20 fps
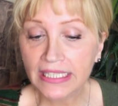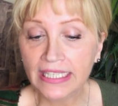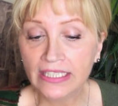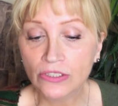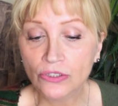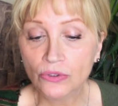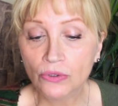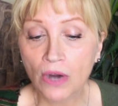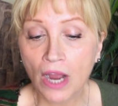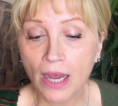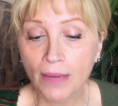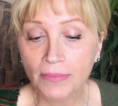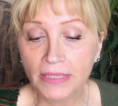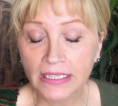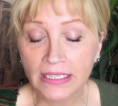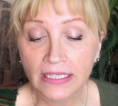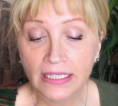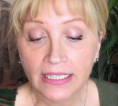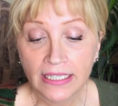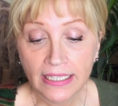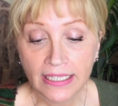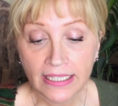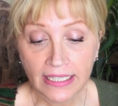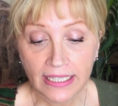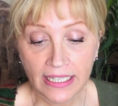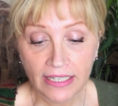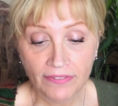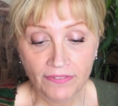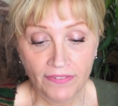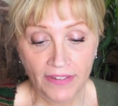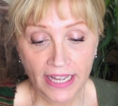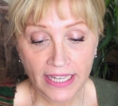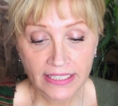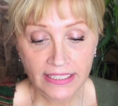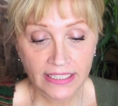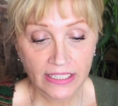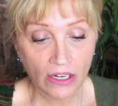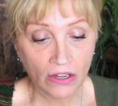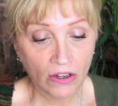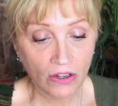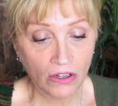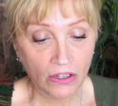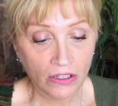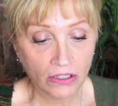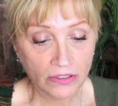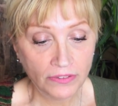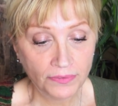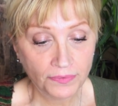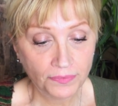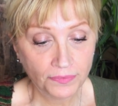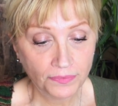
and trauma can affect it all.